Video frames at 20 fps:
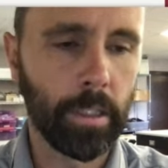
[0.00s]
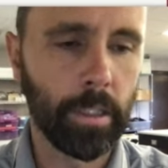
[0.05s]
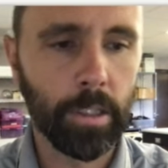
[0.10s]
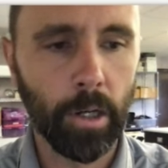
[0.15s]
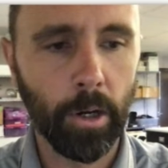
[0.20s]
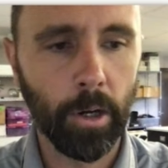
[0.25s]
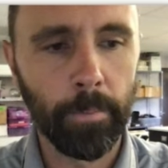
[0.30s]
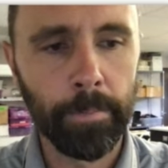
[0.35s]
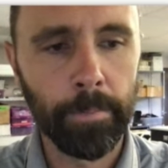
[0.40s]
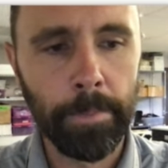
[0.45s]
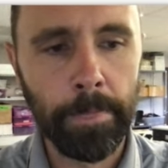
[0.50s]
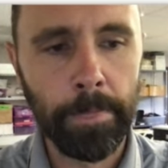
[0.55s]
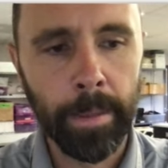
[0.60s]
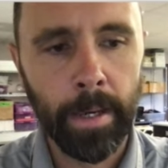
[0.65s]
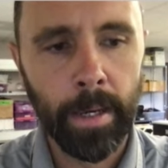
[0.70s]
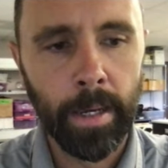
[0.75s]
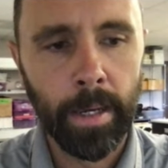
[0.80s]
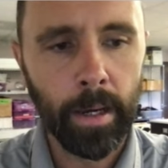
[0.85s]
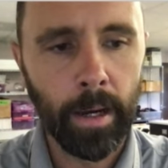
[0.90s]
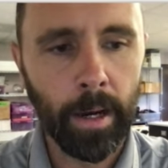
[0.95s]
So
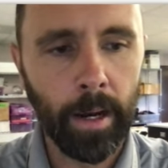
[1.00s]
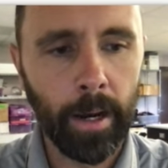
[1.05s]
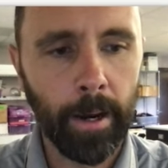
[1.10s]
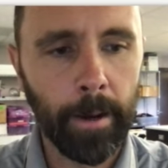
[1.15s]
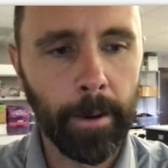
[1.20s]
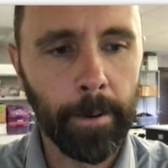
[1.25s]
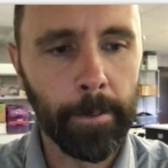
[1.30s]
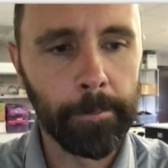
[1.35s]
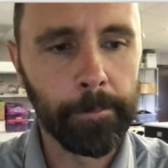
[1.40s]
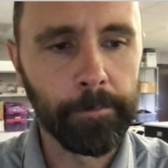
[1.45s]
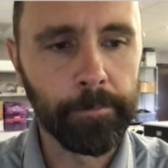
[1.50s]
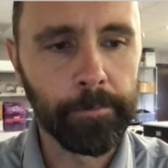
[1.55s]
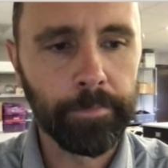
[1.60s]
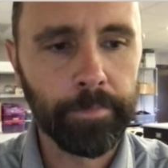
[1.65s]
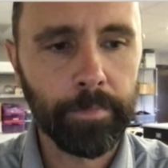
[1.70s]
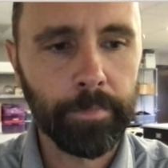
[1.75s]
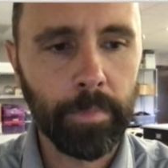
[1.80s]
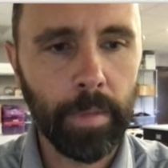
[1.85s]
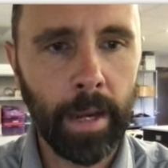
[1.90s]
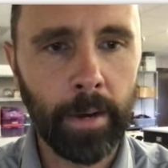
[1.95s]

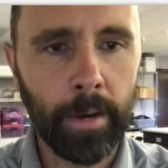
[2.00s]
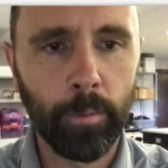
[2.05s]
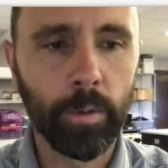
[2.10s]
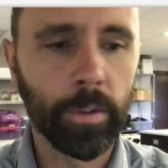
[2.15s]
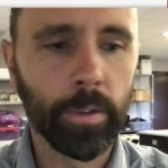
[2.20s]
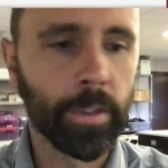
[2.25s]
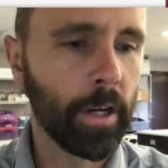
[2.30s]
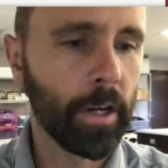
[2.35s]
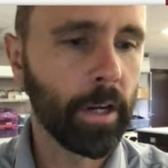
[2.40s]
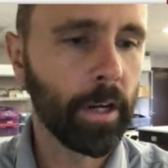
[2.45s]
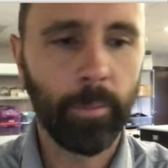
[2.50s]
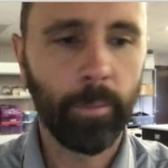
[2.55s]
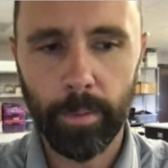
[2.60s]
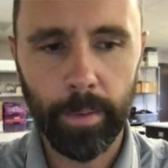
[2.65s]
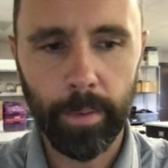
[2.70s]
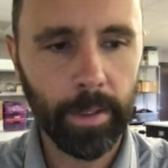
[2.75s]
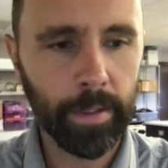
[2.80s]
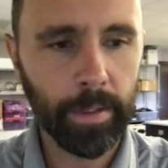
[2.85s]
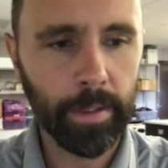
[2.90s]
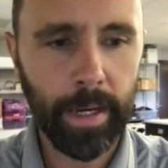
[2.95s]
anyway, we'll talk more
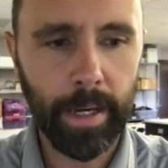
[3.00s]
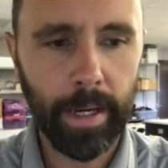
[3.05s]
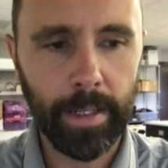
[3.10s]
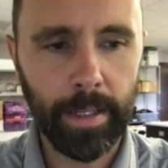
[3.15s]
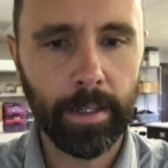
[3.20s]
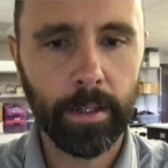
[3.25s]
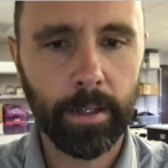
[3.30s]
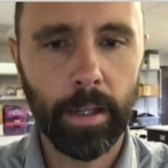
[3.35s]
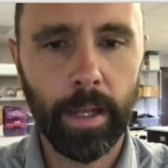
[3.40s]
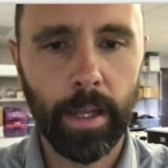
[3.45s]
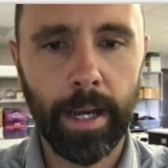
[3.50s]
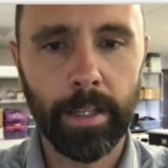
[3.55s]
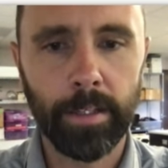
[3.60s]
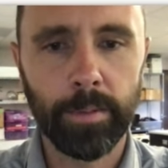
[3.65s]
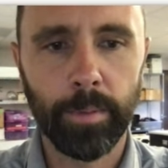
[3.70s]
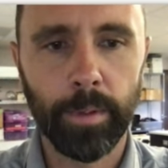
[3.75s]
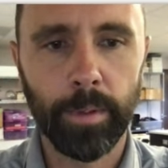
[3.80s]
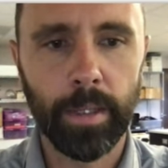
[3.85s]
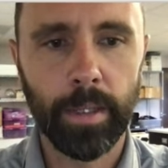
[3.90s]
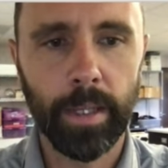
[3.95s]
about that in class,
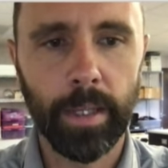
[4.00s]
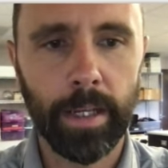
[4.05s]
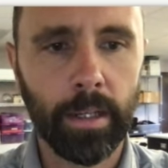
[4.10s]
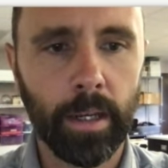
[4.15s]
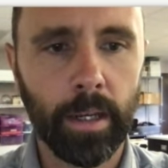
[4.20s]
but that's kind of the